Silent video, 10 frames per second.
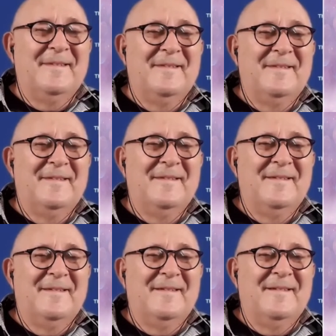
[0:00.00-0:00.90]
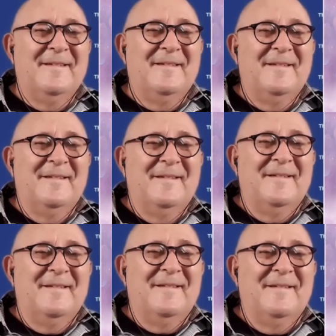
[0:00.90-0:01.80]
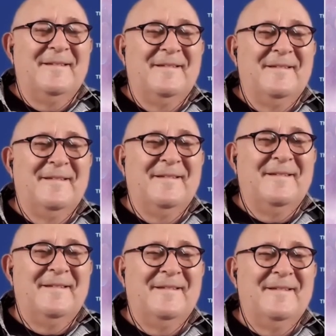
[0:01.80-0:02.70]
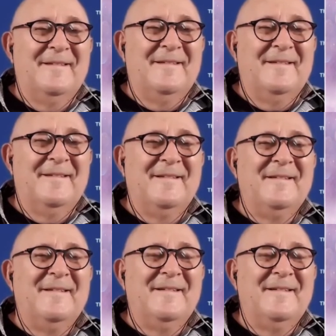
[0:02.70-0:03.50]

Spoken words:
(not speaking)